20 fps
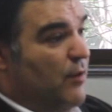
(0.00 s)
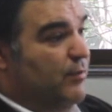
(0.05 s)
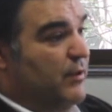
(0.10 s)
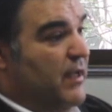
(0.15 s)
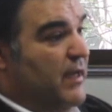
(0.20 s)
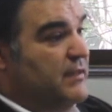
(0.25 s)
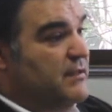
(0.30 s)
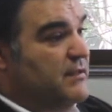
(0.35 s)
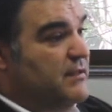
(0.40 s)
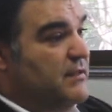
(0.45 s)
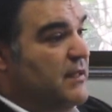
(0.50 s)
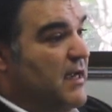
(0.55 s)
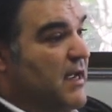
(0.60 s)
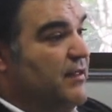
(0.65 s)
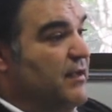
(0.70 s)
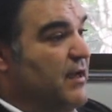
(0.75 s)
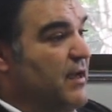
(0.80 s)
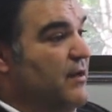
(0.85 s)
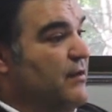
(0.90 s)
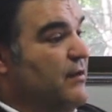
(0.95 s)
workplace
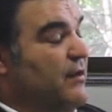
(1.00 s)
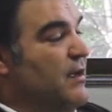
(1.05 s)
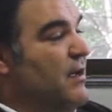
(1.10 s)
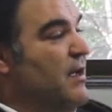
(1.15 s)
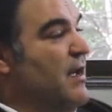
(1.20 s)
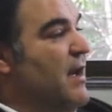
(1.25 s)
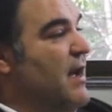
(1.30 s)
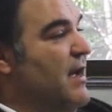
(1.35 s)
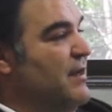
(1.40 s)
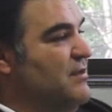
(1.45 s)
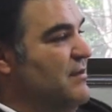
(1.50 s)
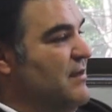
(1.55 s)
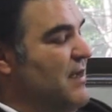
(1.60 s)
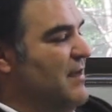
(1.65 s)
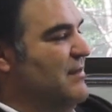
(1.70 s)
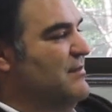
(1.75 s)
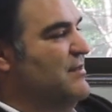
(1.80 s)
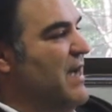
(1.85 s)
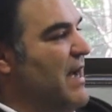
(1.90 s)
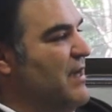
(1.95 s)
and then
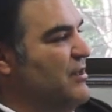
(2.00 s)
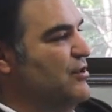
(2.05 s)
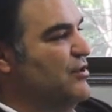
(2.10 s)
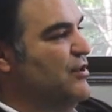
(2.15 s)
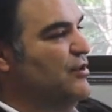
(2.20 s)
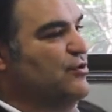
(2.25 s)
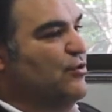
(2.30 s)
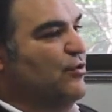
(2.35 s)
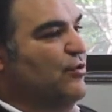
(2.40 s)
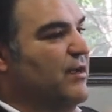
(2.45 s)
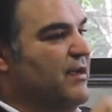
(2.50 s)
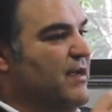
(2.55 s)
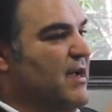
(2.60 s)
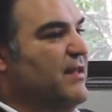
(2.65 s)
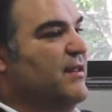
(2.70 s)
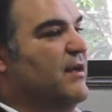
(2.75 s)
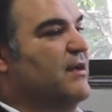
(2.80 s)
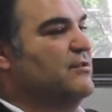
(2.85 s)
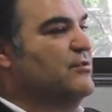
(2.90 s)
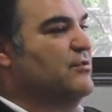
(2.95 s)
attach the two
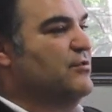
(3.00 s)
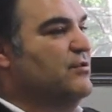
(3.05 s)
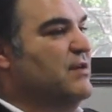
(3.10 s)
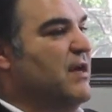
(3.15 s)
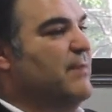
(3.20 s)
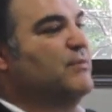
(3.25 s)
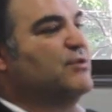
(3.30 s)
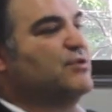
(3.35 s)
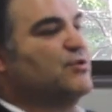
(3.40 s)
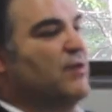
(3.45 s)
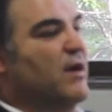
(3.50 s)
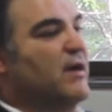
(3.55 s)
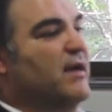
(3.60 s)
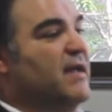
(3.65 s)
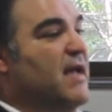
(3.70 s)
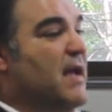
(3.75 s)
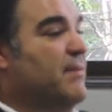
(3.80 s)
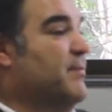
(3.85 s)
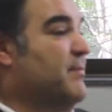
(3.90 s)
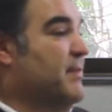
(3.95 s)
together to
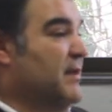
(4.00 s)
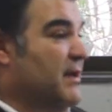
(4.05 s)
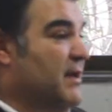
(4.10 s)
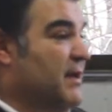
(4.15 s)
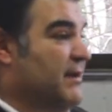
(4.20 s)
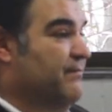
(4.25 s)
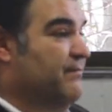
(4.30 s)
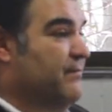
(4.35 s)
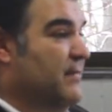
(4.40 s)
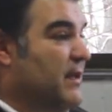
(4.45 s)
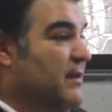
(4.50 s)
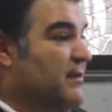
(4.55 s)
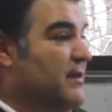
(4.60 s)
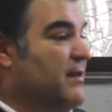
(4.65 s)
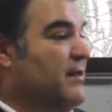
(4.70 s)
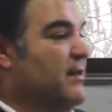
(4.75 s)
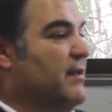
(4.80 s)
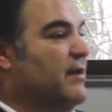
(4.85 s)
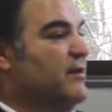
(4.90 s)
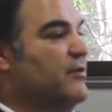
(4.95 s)
demonstrate a capability
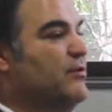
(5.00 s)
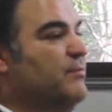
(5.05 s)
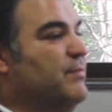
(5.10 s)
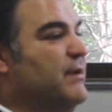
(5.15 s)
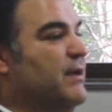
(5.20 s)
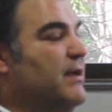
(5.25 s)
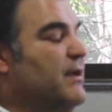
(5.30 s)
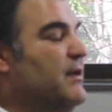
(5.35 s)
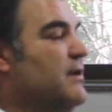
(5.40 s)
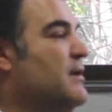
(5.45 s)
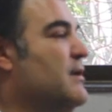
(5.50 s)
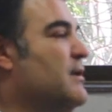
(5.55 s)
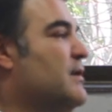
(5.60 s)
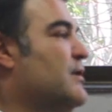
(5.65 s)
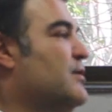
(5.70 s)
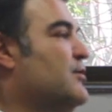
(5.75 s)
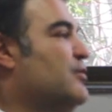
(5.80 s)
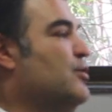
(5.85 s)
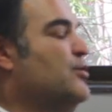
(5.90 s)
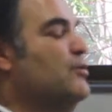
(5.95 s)
that then could be
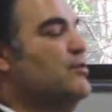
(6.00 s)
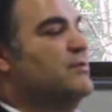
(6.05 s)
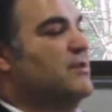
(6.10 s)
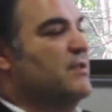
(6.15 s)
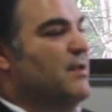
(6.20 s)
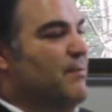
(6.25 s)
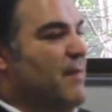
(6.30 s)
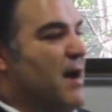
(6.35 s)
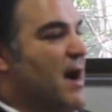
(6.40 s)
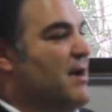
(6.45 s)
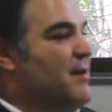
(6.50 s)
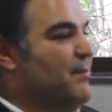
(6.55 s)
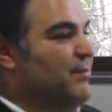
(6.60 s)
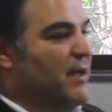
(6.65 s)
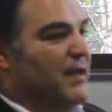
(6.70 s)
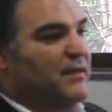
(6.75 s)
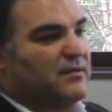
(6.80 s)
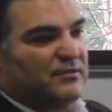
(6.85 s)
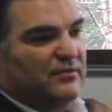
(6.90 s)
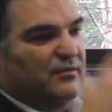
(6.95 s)
used in the
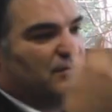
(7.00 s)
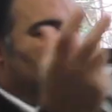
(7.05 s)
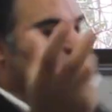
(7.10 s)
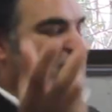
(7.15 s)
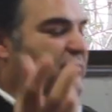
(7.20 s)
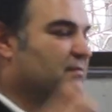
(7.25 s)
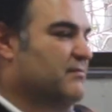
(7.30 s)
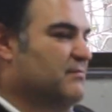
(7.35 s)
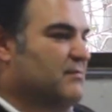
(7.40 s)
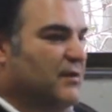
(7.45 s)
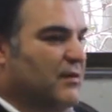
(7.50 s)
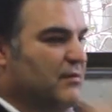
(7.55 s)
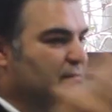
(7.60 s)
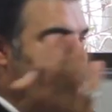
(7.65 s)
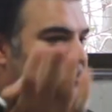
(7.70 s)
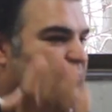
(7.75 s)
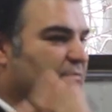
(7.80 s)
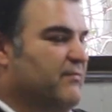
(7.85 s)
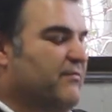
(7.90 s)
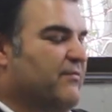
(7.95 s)
marketplace
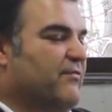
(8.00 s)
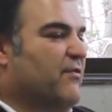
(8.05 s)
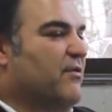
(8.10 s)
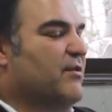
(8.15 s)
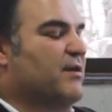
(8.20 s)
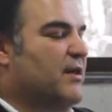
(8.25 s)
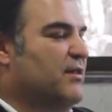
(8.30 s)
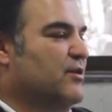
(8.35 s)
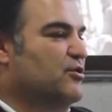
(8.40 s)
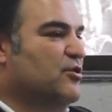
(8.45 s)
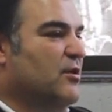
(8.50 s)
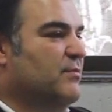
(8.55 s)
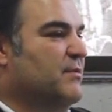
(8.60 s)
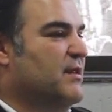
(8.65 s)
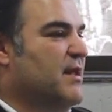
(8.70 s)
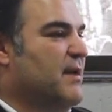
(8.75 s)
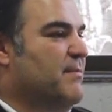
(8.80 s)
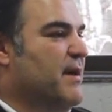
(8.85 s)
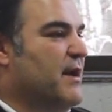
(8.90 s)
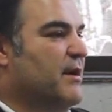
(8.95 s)
for another
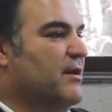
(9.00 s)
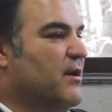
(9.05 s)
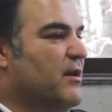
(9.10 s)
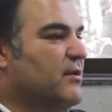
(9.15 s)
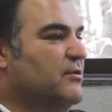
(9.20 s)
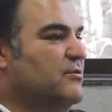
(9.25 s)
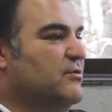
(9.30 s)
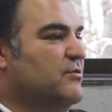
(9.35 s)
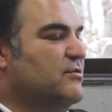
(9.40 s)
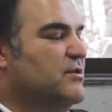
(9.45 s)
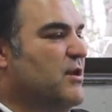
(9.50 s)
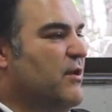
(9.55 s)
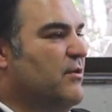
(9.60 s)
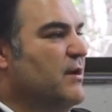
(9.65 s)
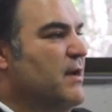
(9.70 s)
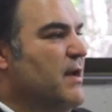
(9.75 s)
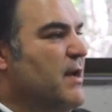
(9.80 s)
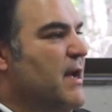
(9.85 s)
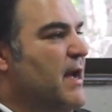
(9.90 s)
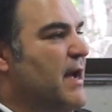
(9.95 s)
job that they may go to.
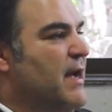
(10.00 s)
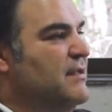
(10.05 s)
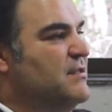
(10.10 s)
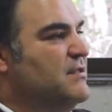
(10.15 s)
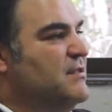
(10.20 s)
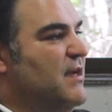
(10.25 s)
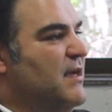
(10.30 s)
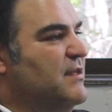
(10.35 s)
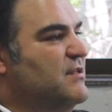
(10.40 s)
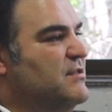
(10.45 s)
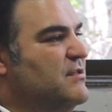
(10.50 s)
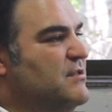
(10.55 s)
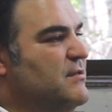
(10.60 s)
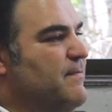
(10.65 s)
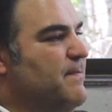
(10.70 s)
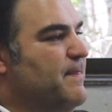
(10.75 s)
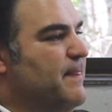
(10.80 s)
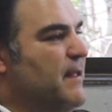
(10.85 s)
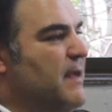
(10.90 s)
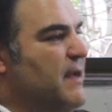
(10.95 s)
So
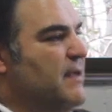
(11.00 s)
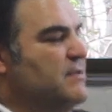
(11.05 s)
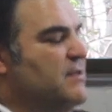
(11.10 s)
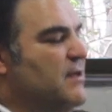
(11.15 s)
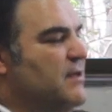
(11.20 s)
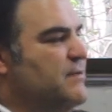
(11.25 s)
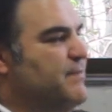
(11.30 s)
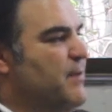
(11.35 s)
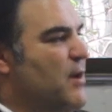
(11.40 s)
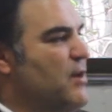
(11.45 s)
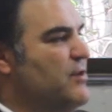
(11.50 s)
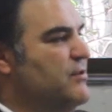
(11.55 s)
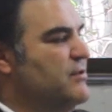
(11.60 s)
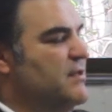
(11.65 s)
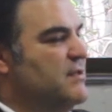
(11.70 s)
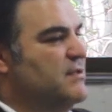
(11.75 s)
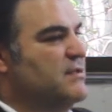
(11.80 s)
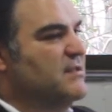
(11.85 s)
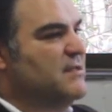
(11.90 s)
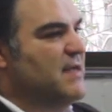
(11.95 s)
it's I
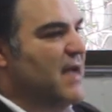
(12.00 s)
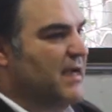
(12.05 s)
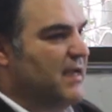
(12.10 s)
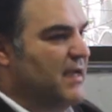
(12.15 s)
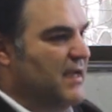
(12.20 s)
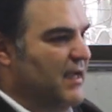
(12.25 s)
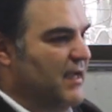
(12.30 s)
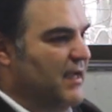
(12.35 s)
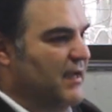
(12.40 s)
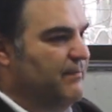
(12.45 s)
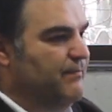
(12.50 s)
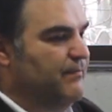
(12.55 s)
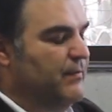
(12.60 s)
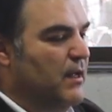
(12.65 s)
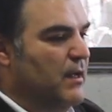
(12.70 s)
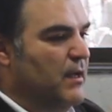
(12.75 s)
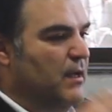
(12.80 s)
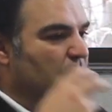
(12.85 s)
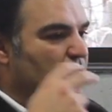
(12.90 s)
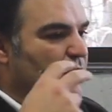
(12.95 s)
suppose
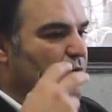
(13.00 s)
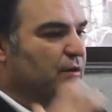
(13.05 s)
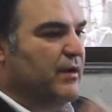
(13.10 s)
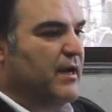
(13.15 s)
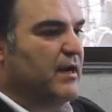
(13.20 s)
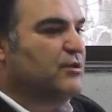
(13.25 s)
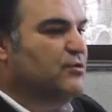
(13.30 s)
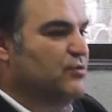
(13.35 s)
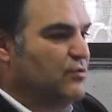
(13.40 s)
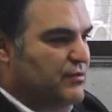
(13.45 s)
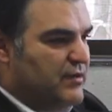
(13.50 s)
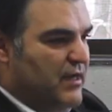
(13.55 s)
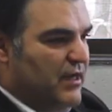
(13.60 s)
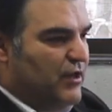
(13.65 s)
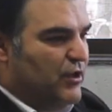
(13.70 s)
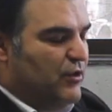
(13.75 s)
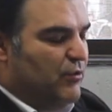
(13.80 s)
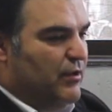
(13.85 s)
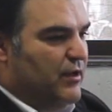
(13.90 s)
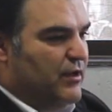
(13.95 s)
stacking credentials
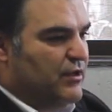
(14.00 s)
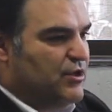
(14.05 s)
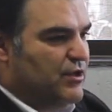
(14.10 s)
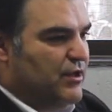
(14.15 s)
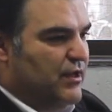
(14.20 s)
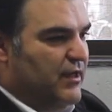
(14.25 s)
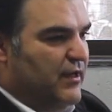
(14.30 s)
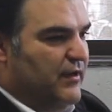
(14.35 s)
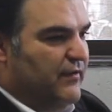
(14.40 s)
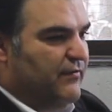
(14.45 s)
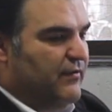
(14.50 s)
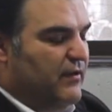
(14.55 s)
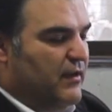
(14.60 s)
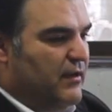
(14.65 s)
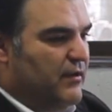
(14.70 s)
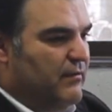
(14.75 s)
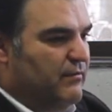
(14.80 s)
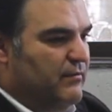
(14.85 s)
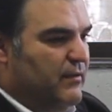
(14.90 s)
that you achieve,